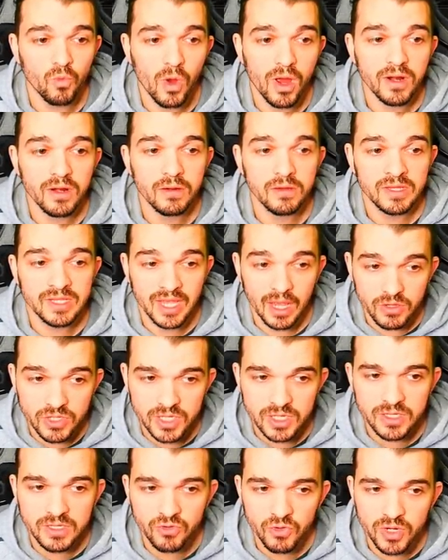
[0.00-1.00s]

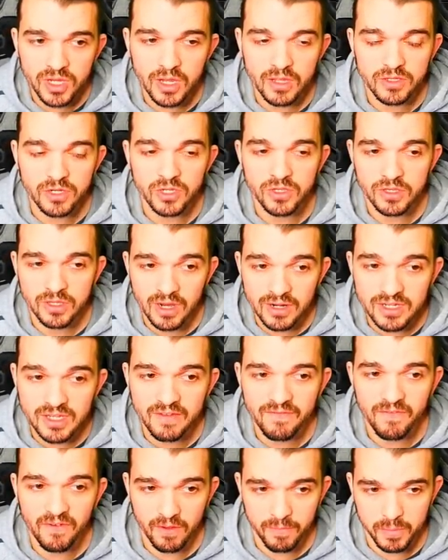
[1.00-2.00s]

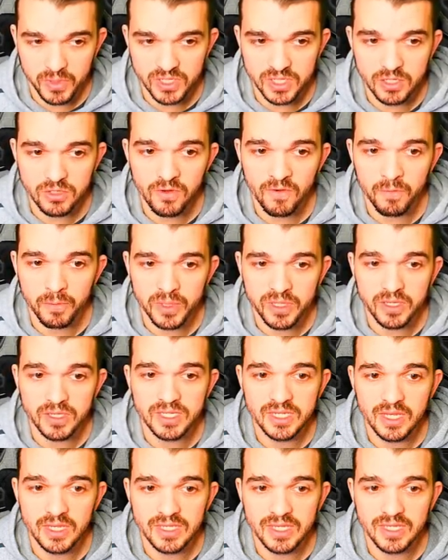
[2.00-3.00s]
1335% of
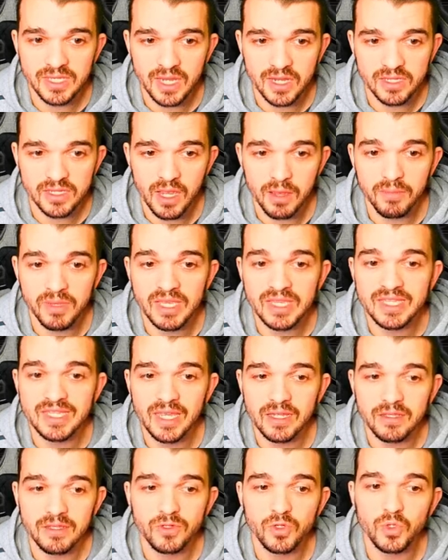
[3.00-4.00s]
repeated skills attack time
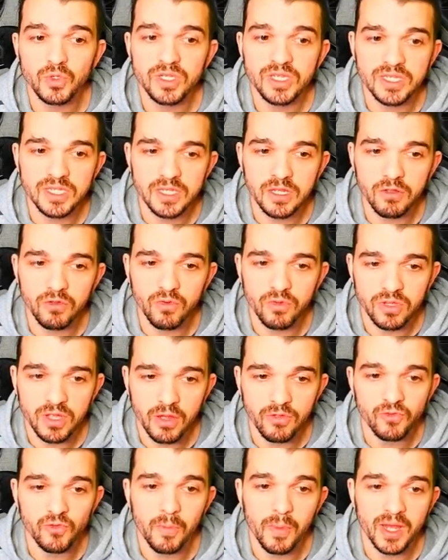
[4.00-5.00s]
is added to this skill
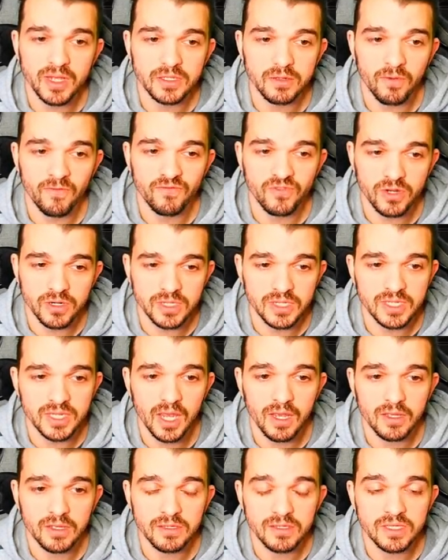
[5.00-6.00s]
cooldown to a maximum of 30
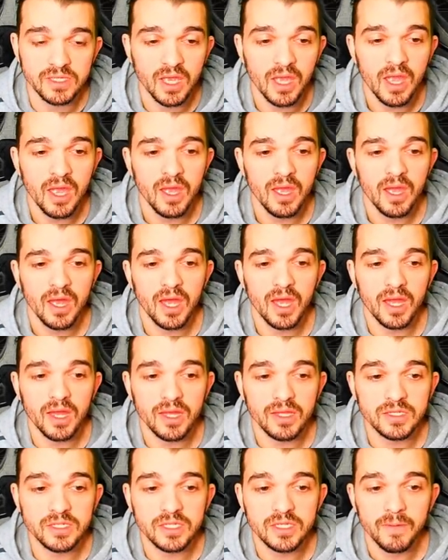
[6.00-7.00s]
seconds,
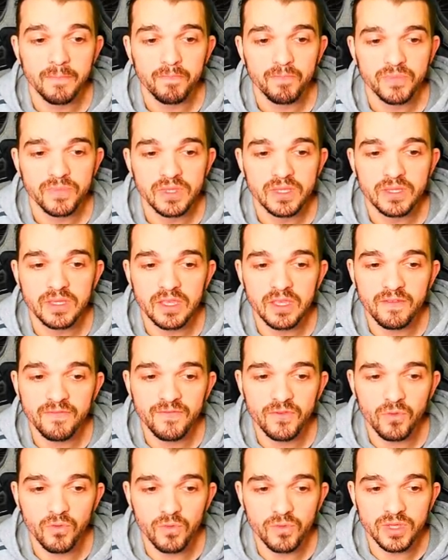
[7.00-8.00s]
and
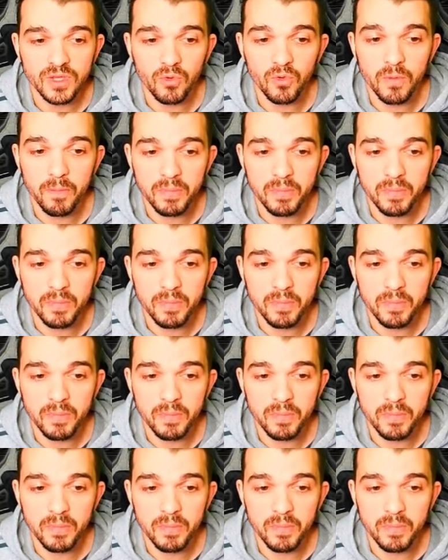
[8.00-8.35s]
if you